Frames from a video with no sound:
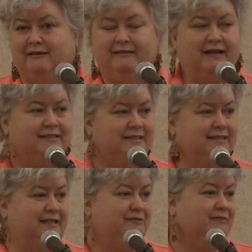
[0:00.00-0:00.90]
that's a
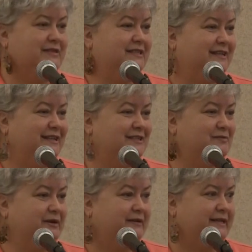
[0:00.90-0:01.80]
team building
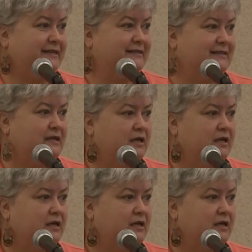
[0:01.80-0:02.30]
experience.